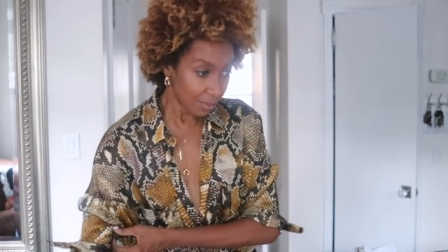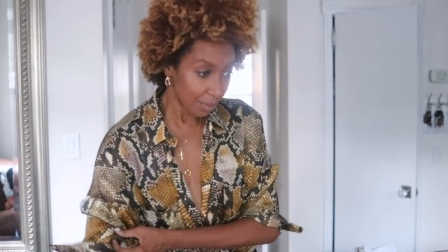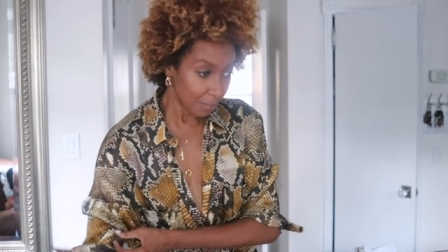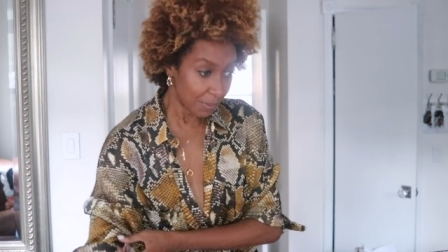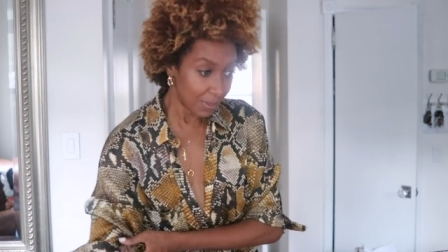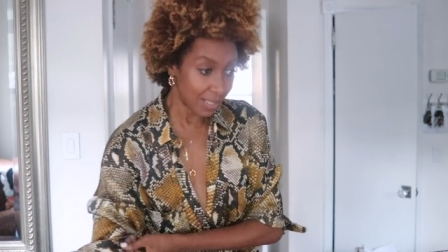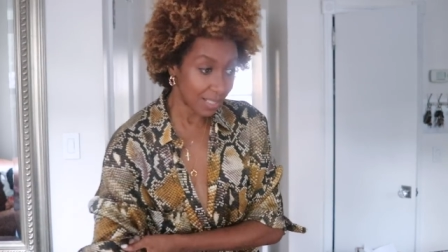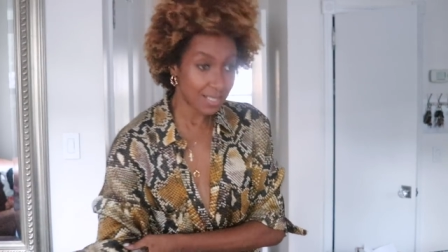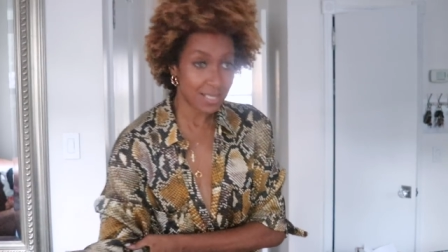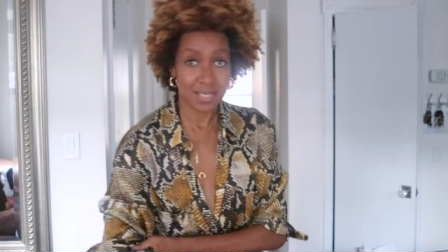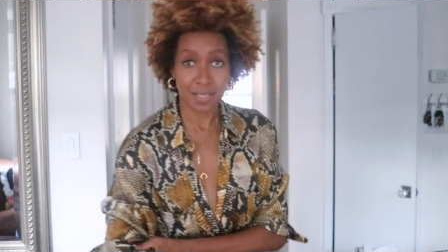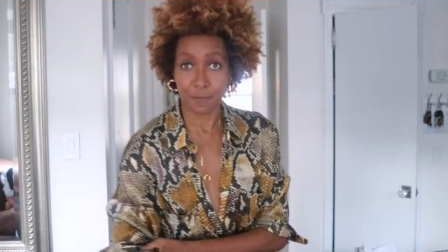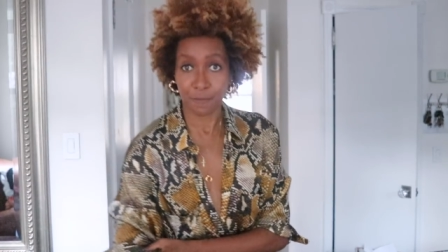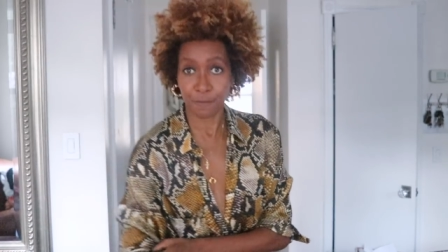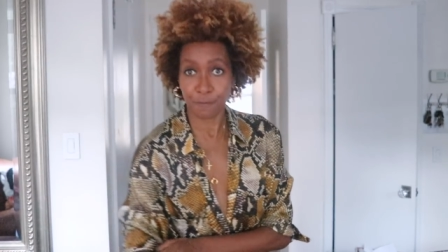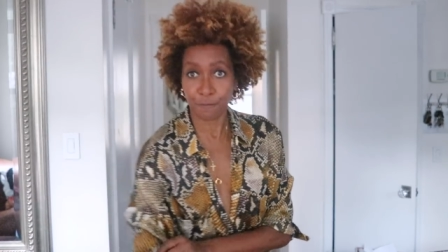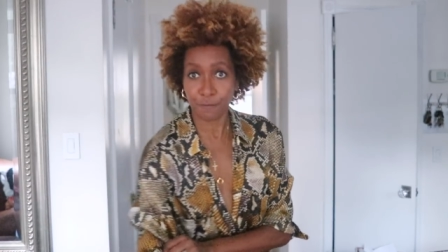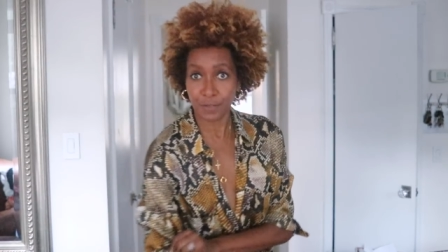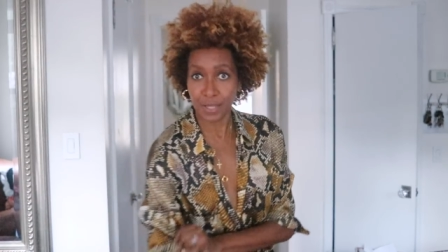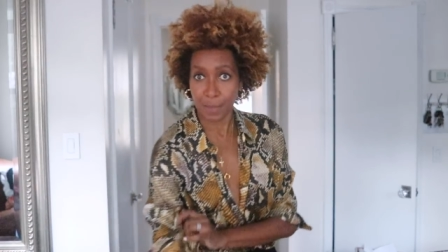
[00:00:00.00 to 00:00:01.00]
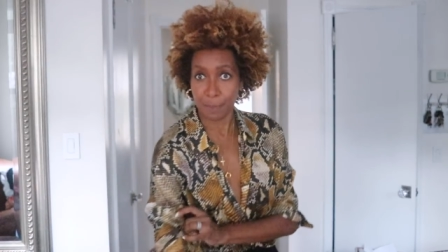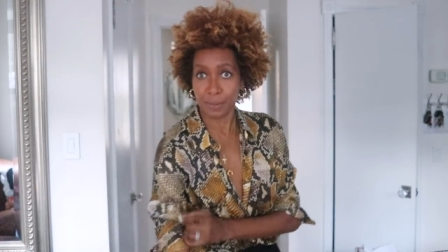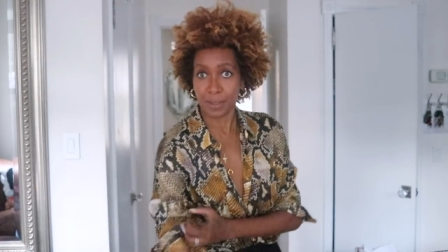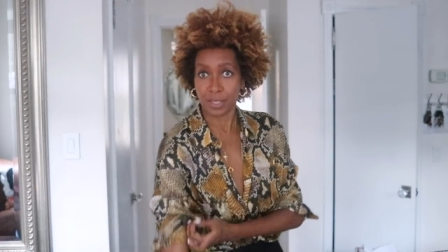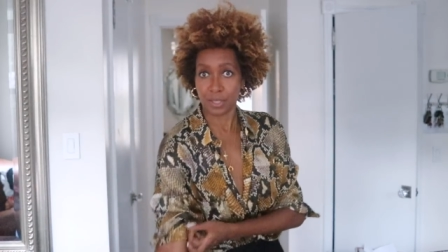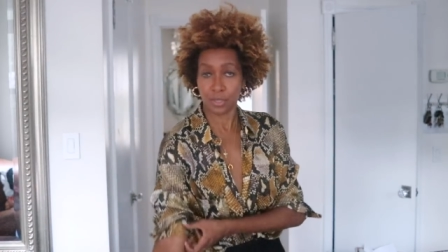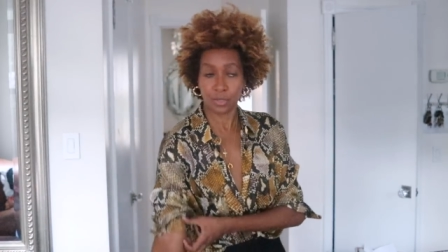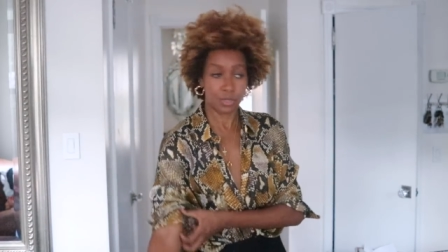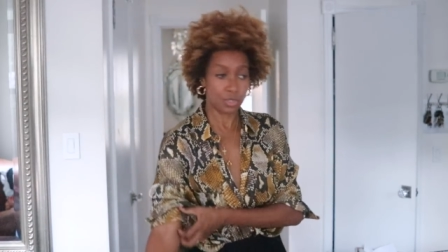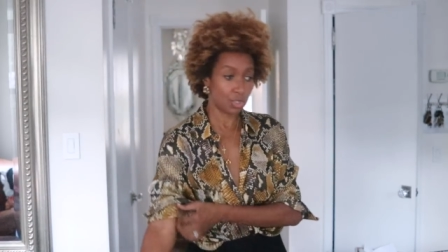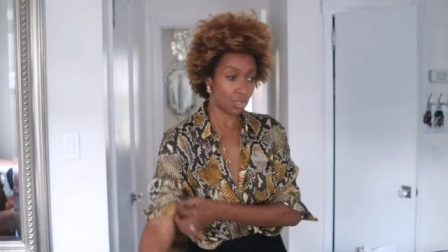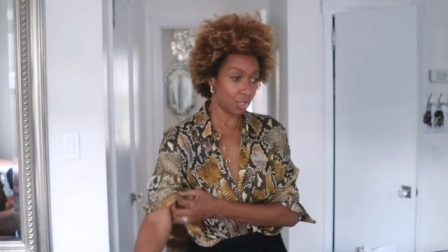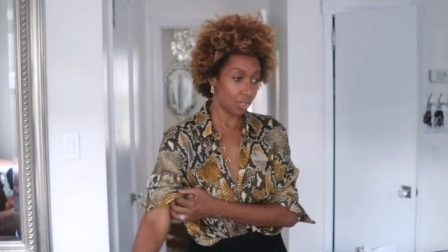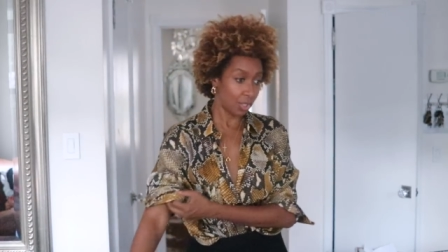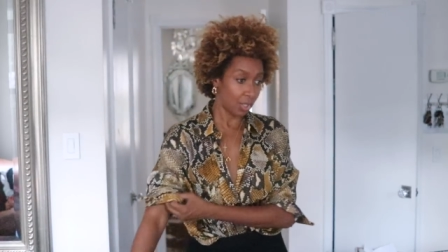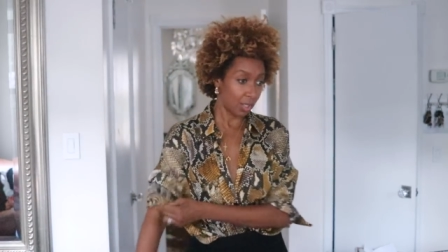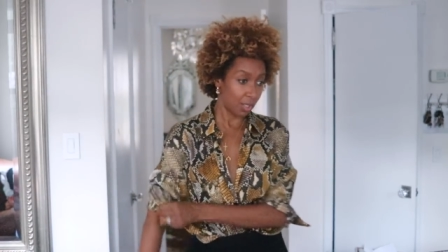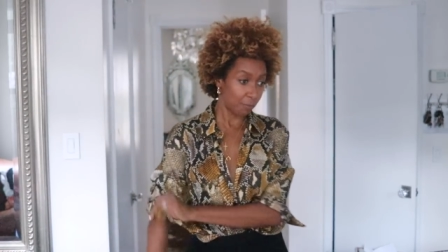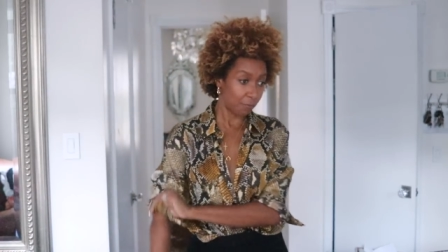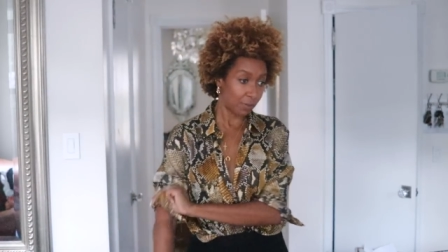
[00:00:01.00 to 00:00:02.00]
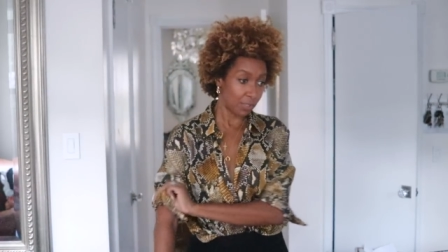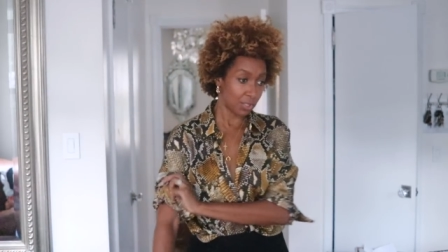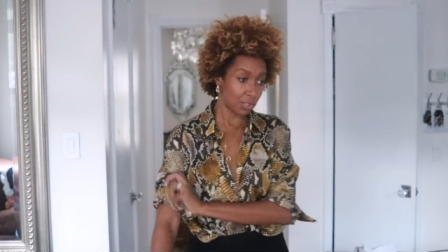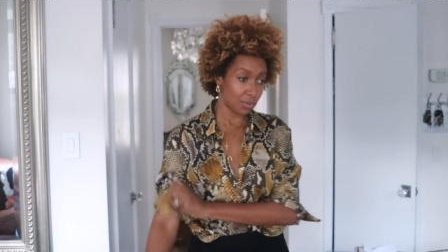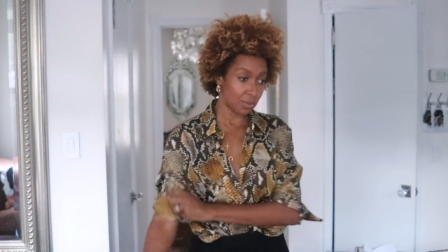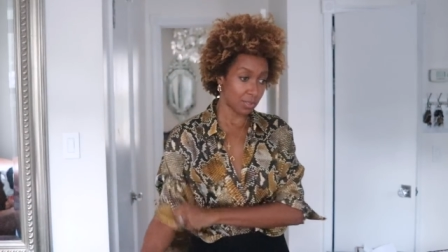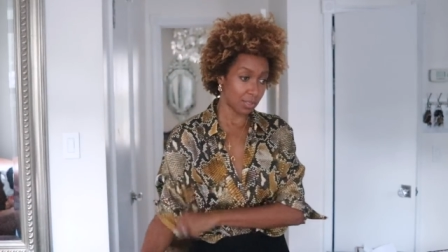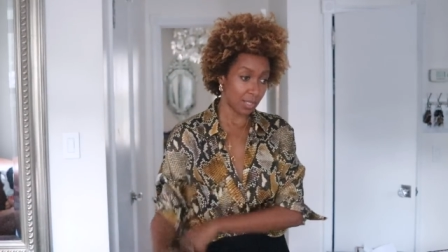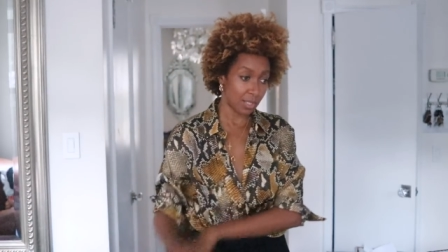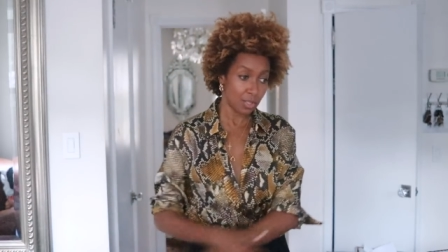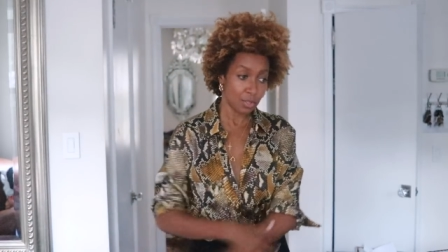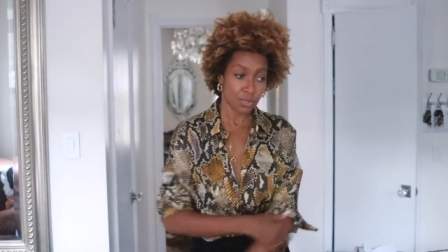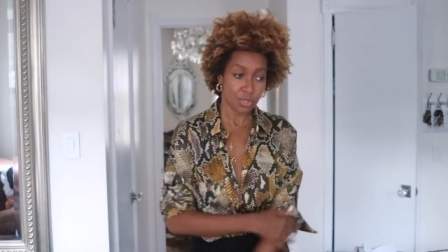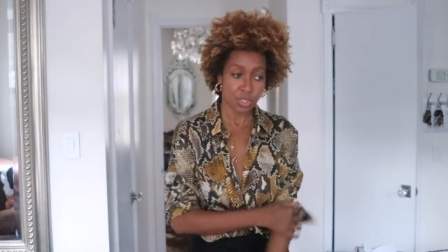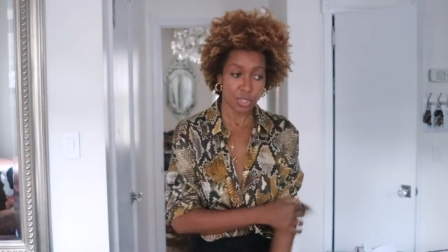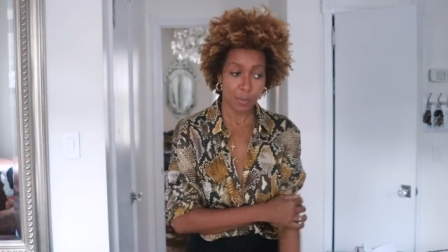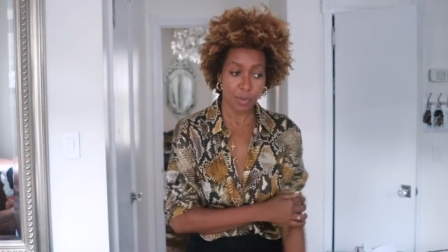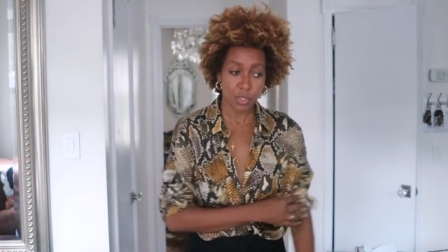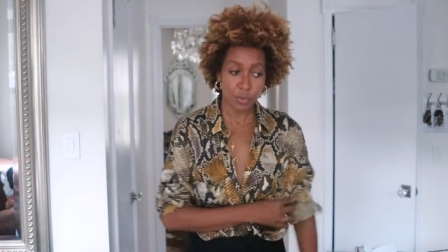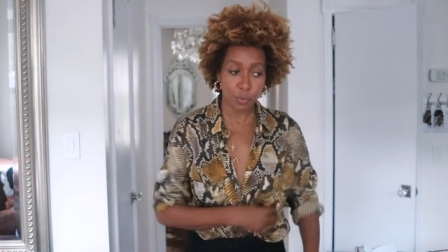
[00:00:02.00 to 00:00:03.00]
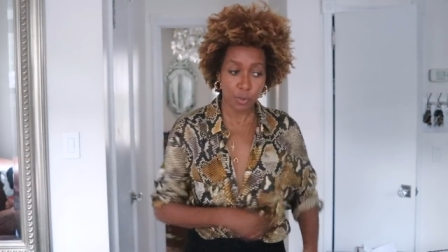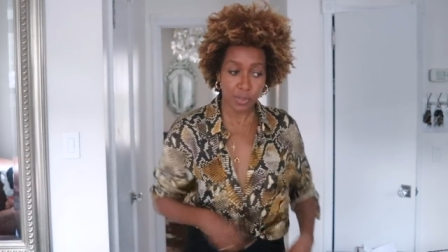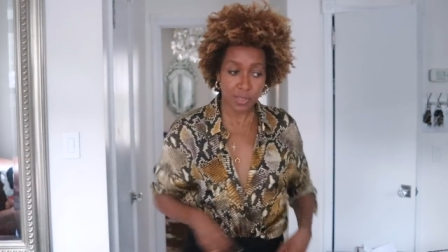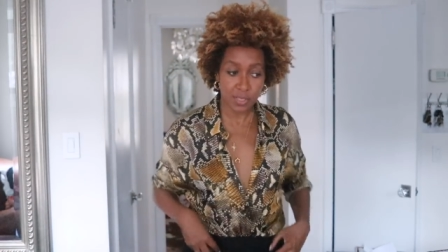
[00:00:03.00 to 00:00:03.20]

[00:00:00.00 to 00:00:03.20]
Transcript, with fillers: But this is a flipping good shirt, if I do say. It looks so much more